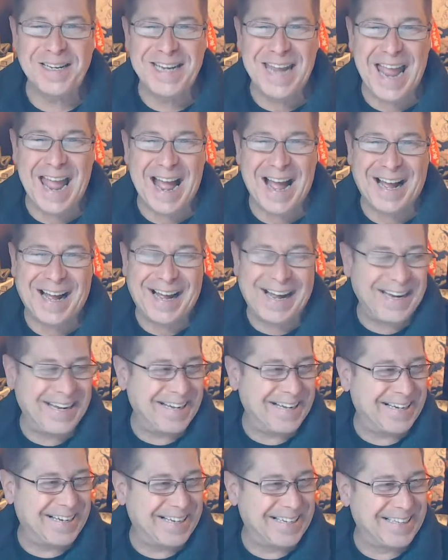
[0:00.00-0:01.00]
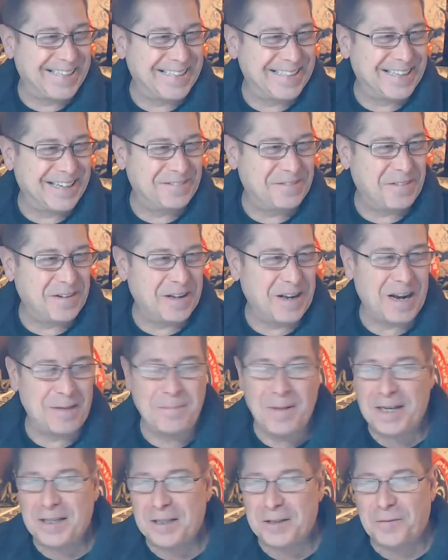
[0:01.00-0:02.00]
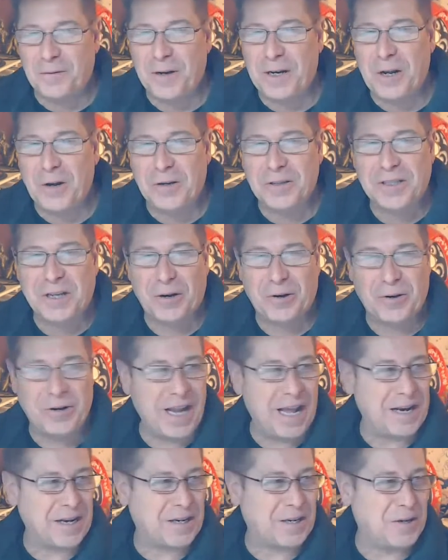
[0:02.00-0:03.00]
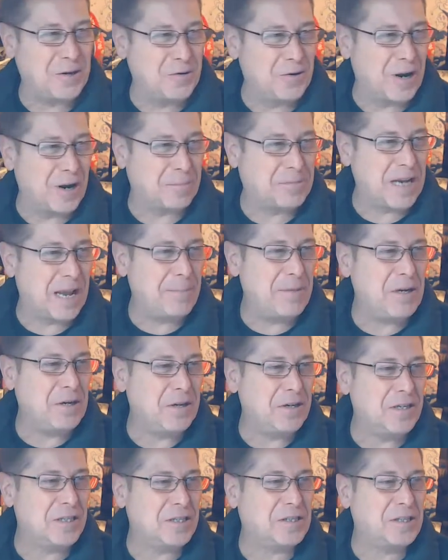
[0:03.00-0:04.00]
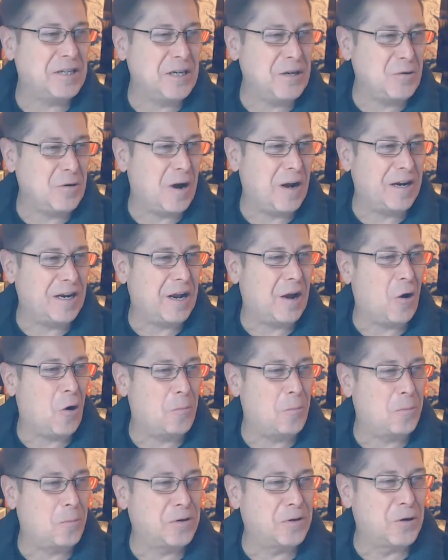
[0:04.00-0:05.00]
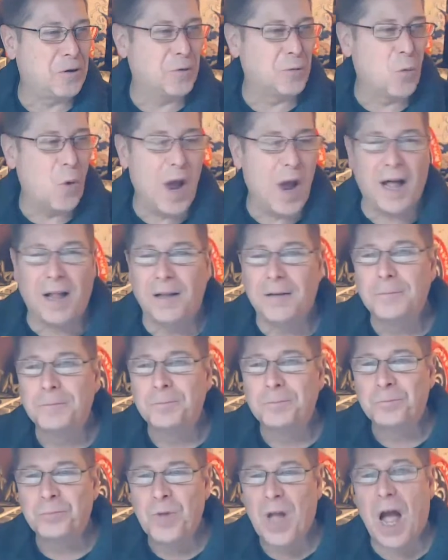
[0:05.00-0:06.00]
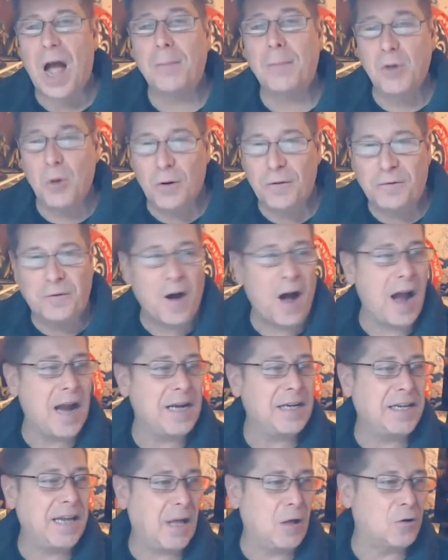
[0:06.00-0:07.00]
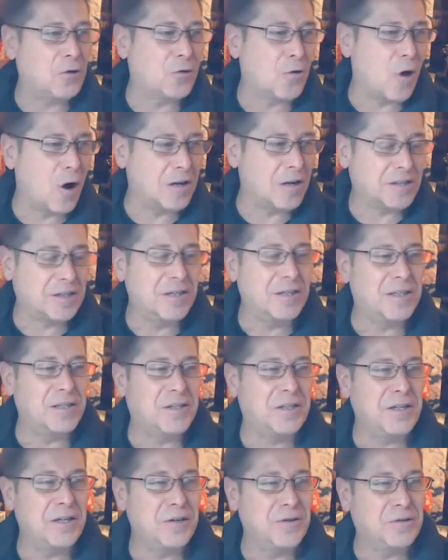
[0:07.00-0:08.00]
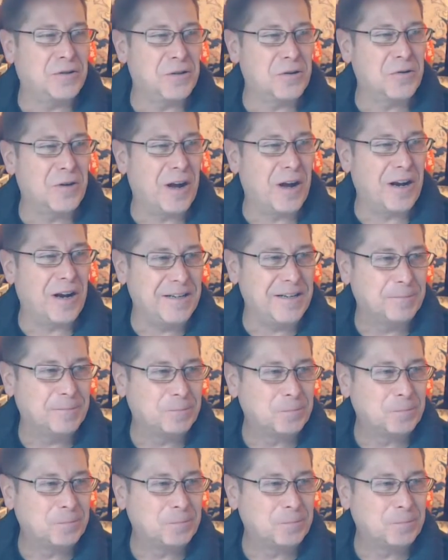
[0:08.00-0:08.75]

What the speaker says: yeah, I figured I'd make this video because I already had it queued up. Debbie, good to see you, honey. I hope you're doing well. I'm doing fine. Gail Cross, good to see you too, honey.